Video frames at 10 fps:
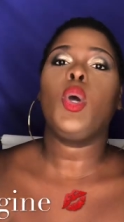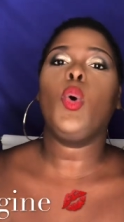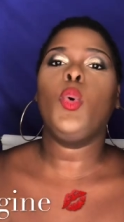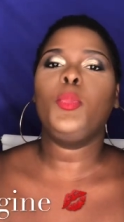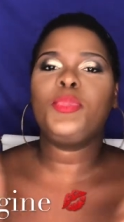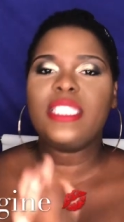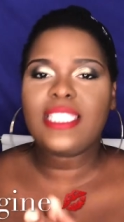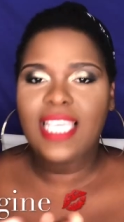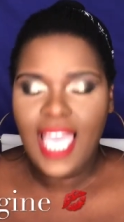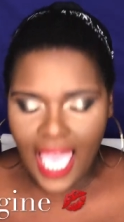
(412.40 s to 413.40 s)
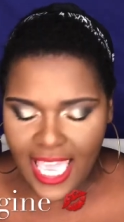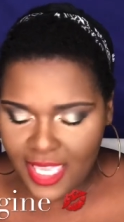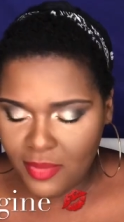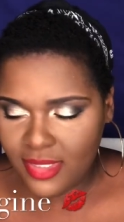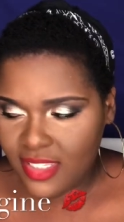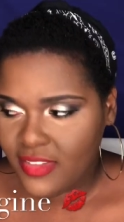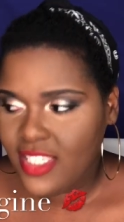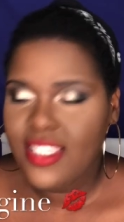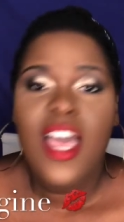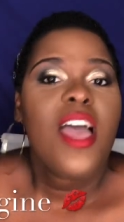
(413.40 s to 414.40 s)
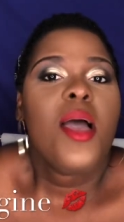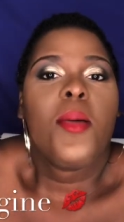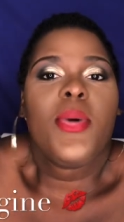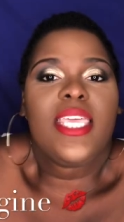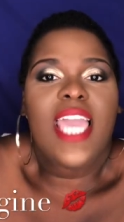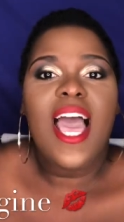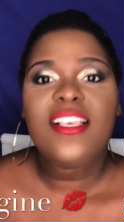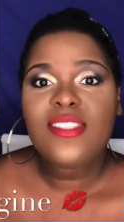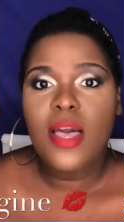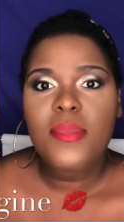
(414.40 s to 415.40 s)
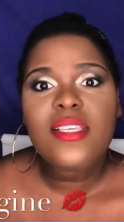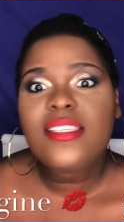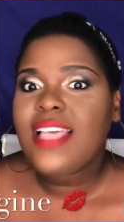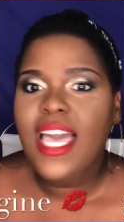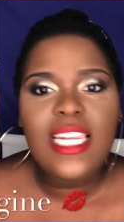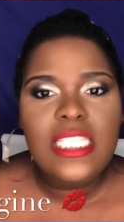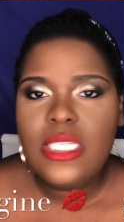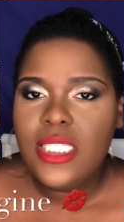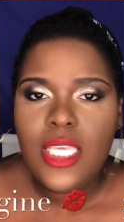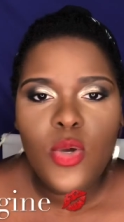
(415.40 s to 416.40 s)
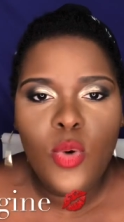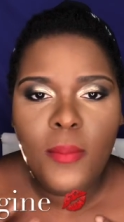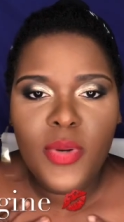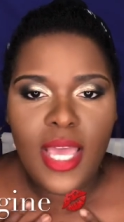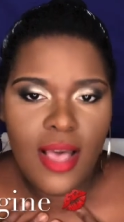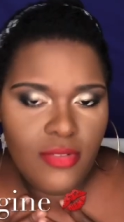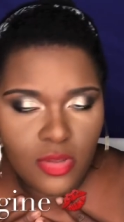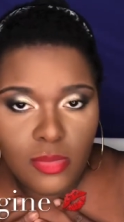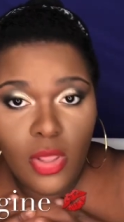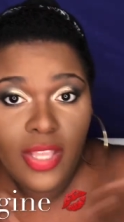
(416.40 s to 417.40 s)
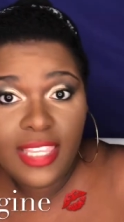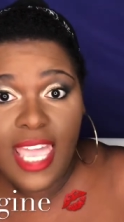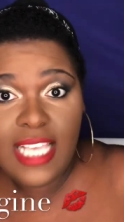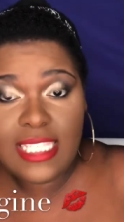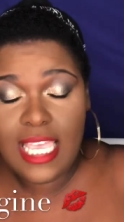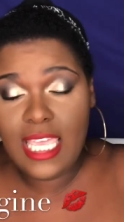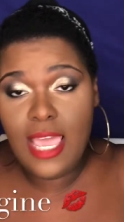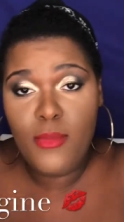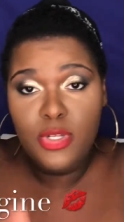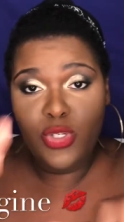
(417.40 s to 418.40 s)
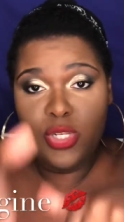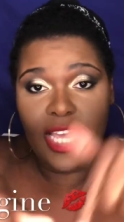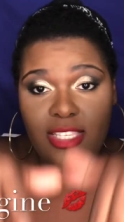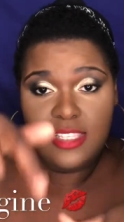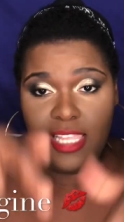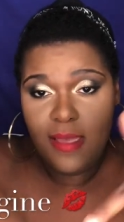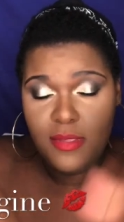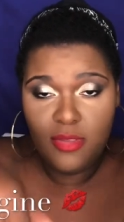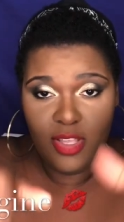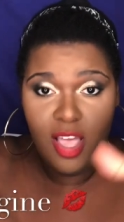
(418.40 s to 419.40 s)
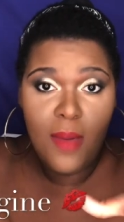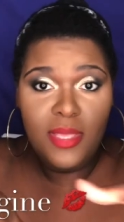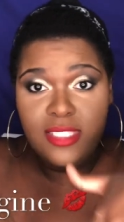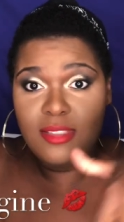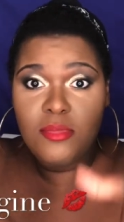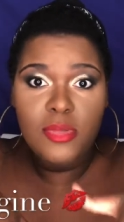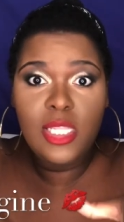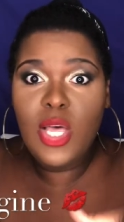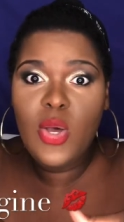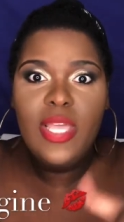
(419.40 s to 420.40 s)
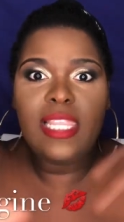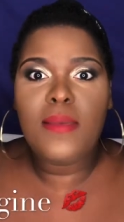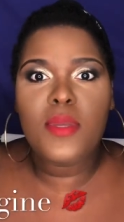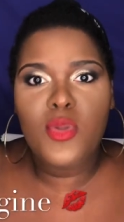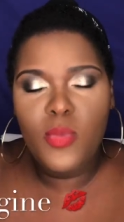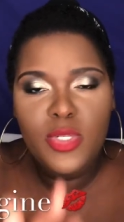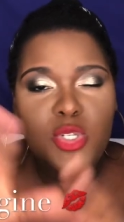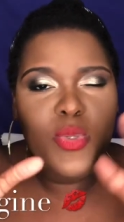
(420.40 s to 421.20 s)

oops I can't believe this. But yeah, so I'm excited to see who I'm going to have in the blog next. And I want you guys to let comments below and let me know what you